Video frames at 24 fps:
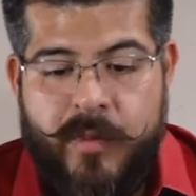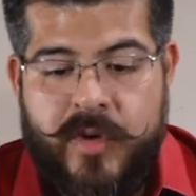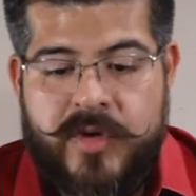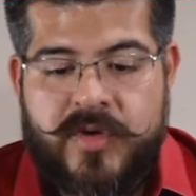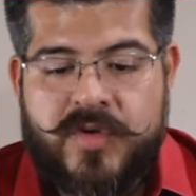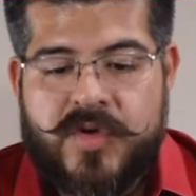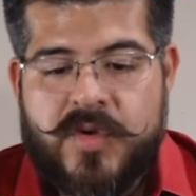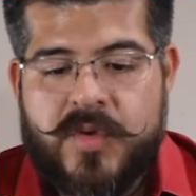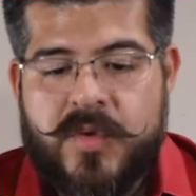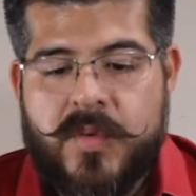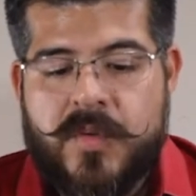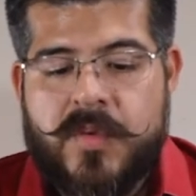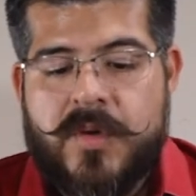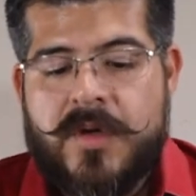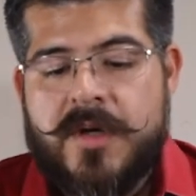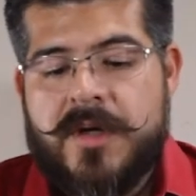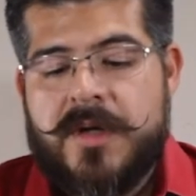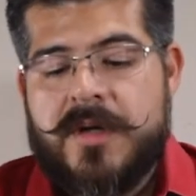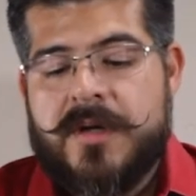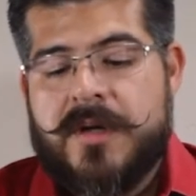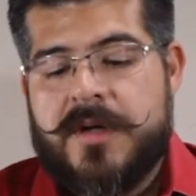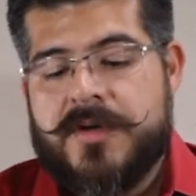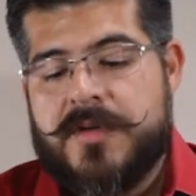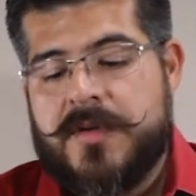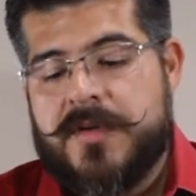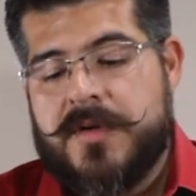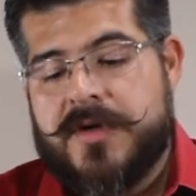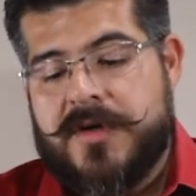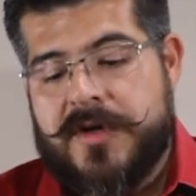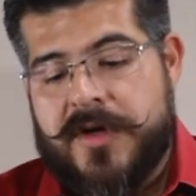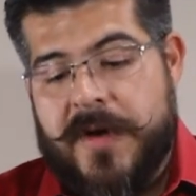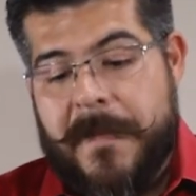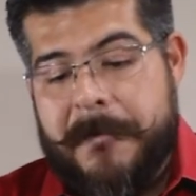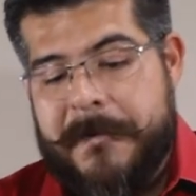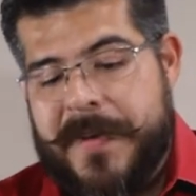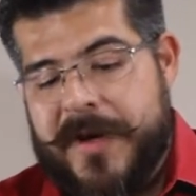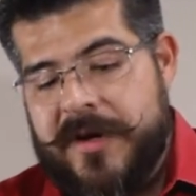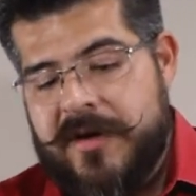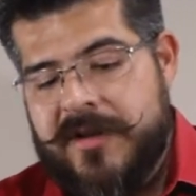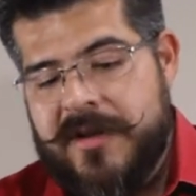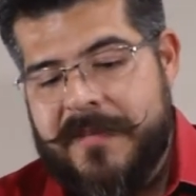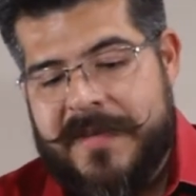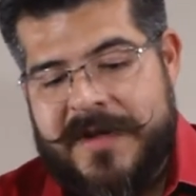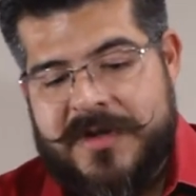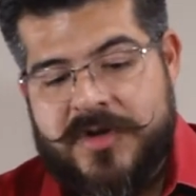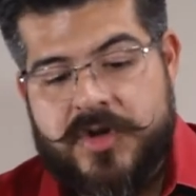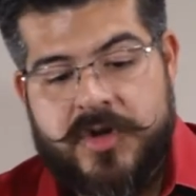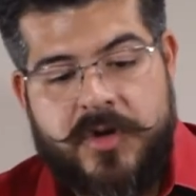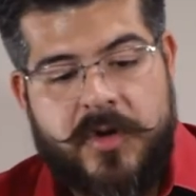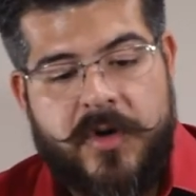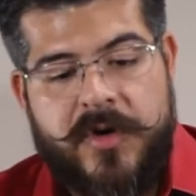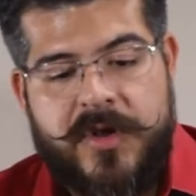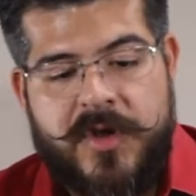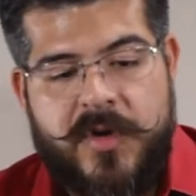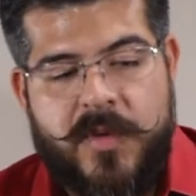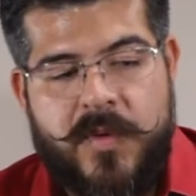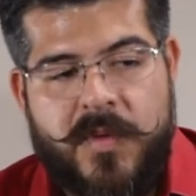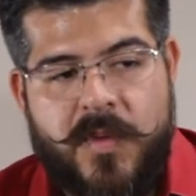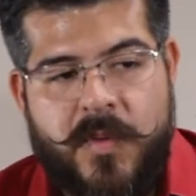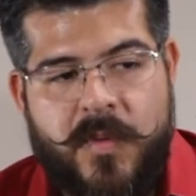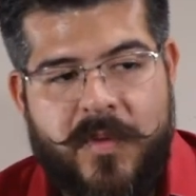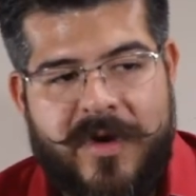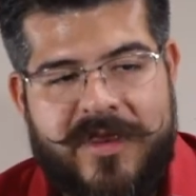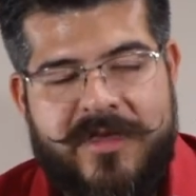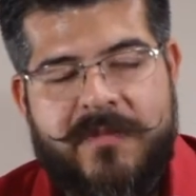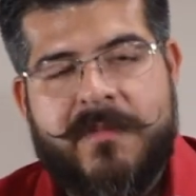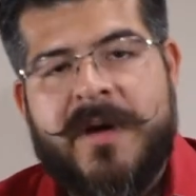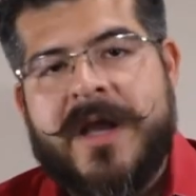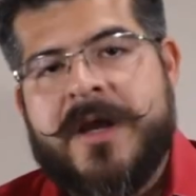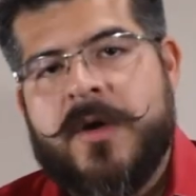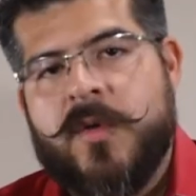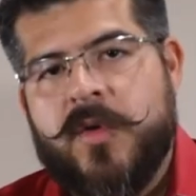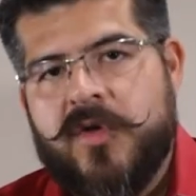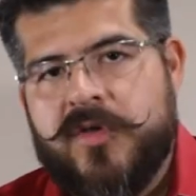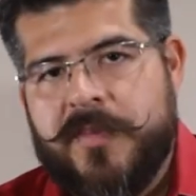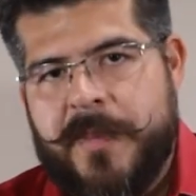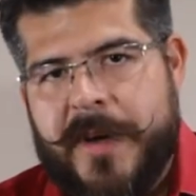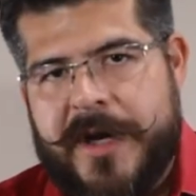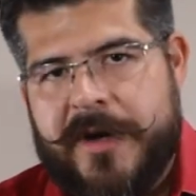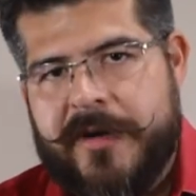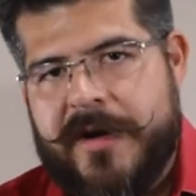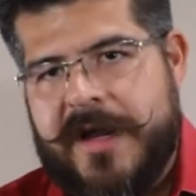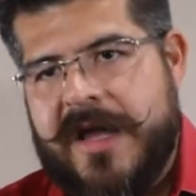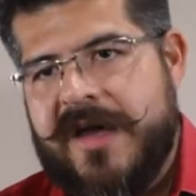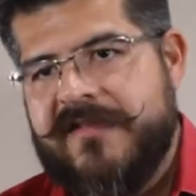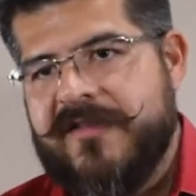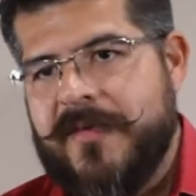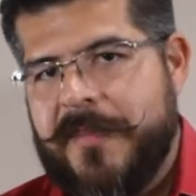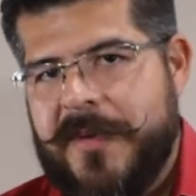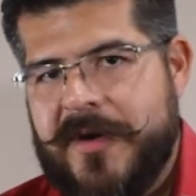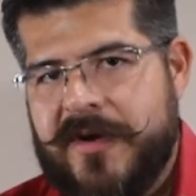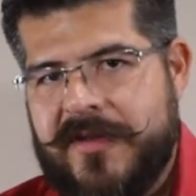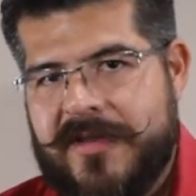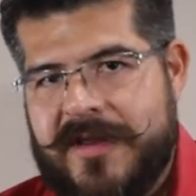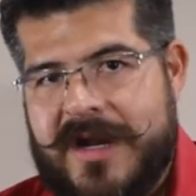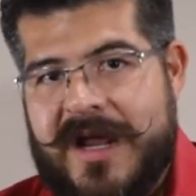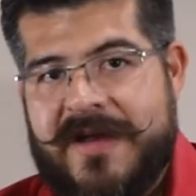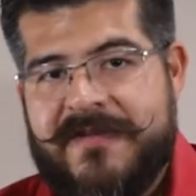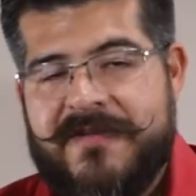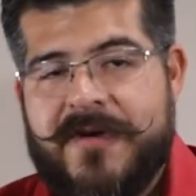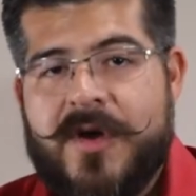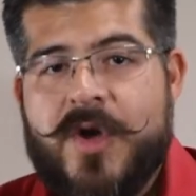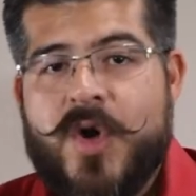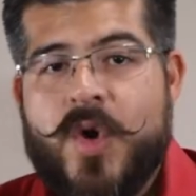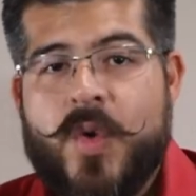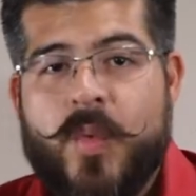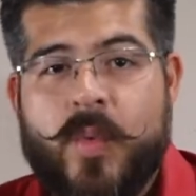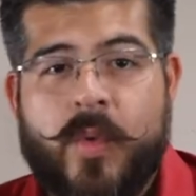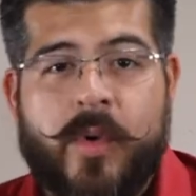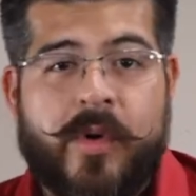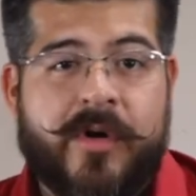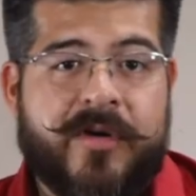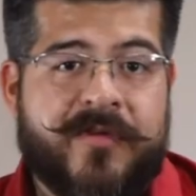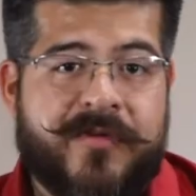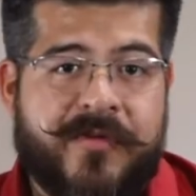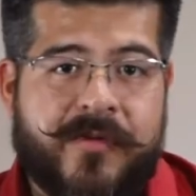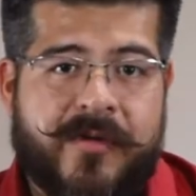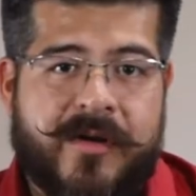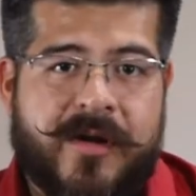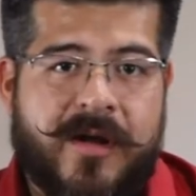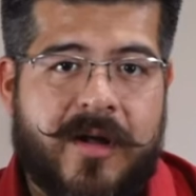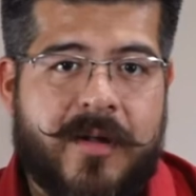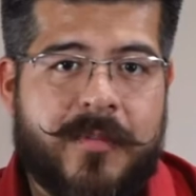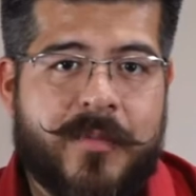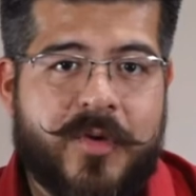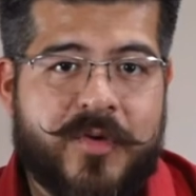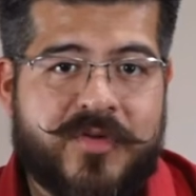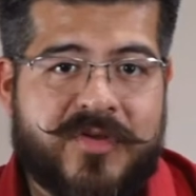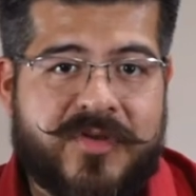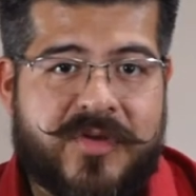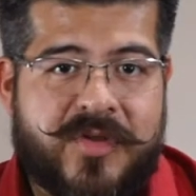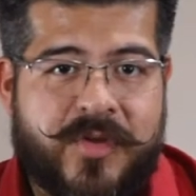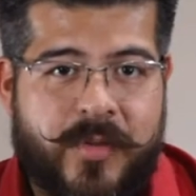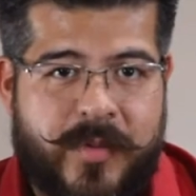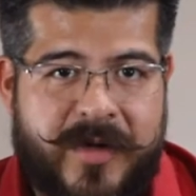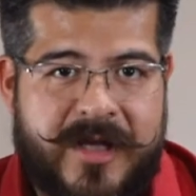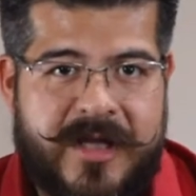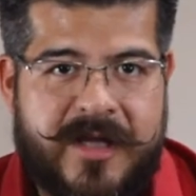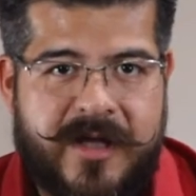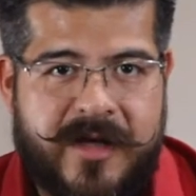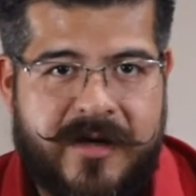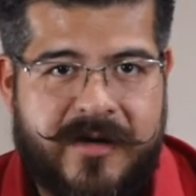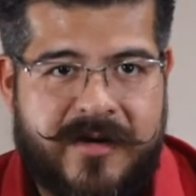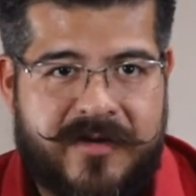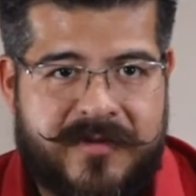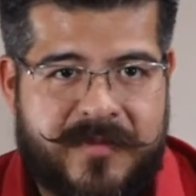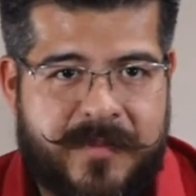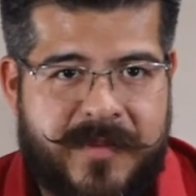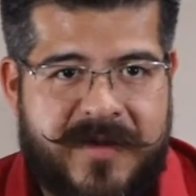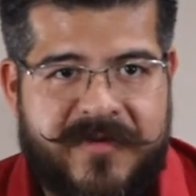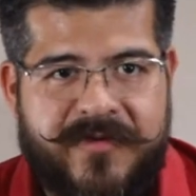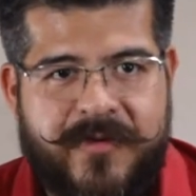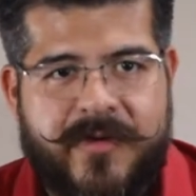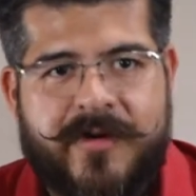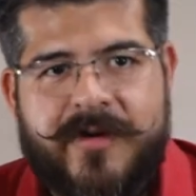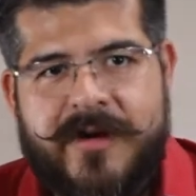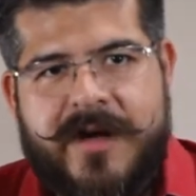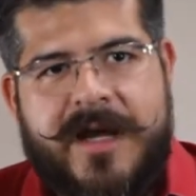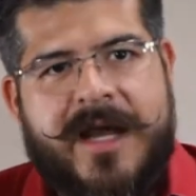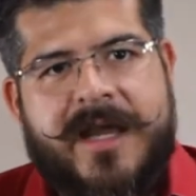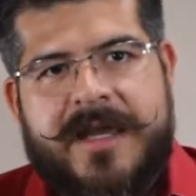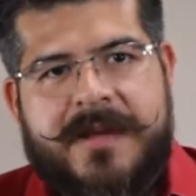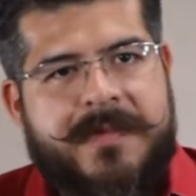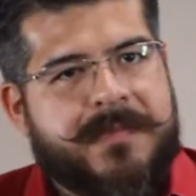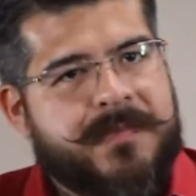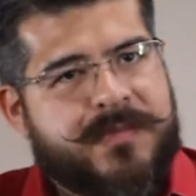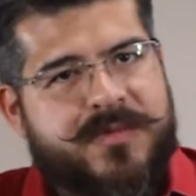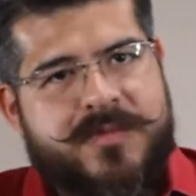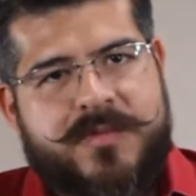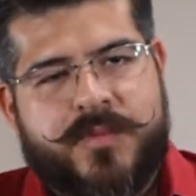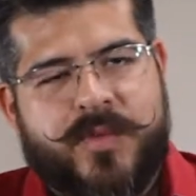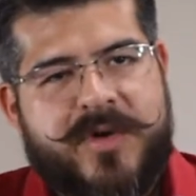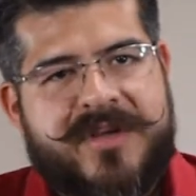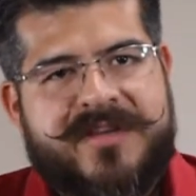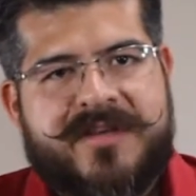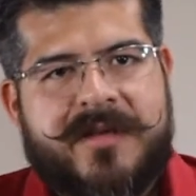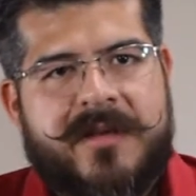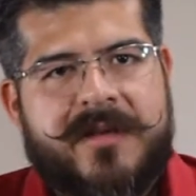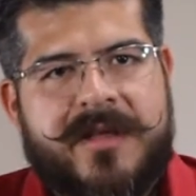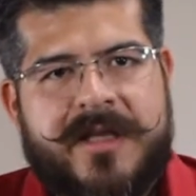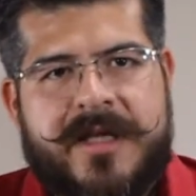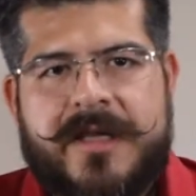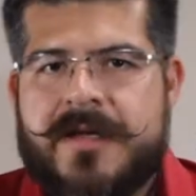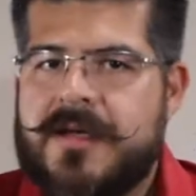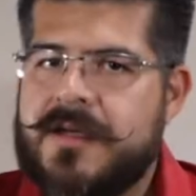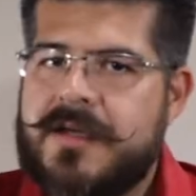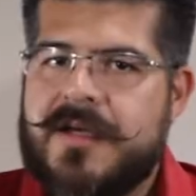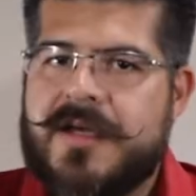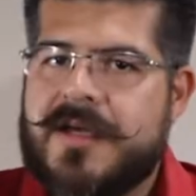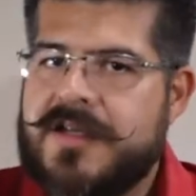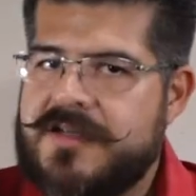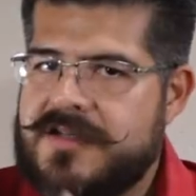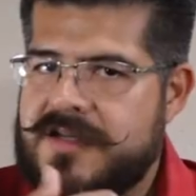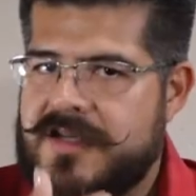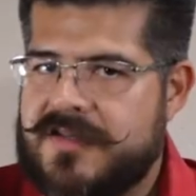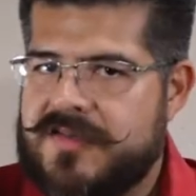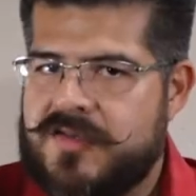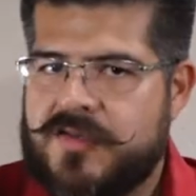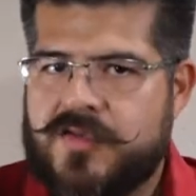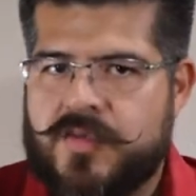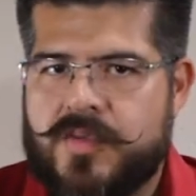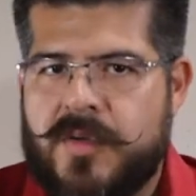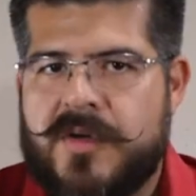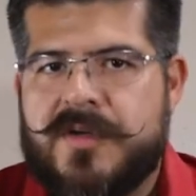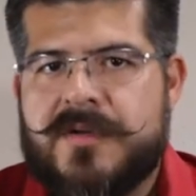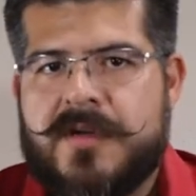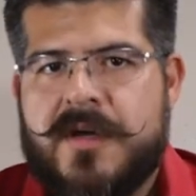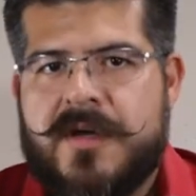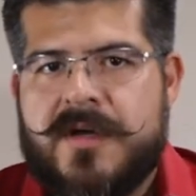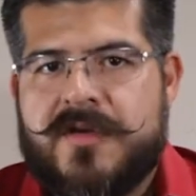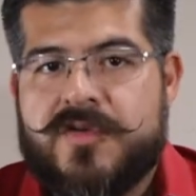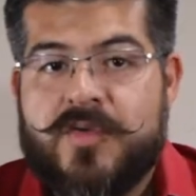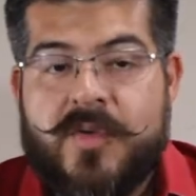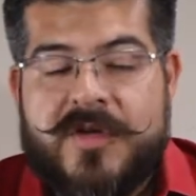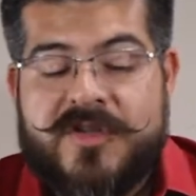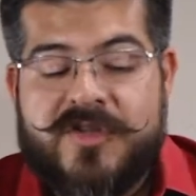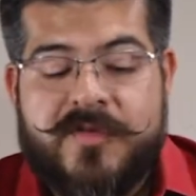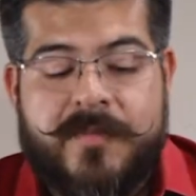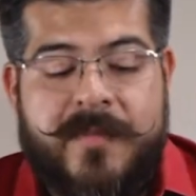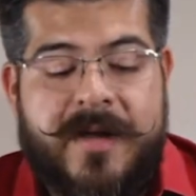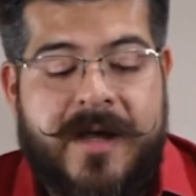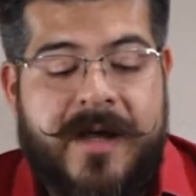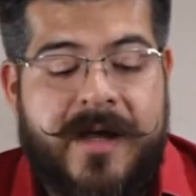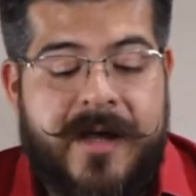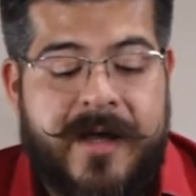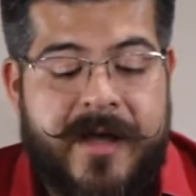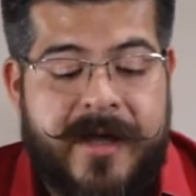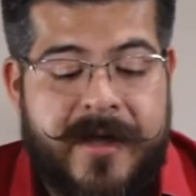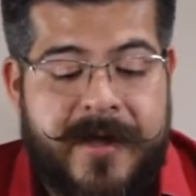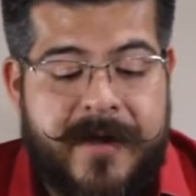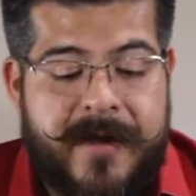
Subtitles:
going to compare them and show you with my old pair. I have a pair that I've worn for almost 3 years before I recently just switched my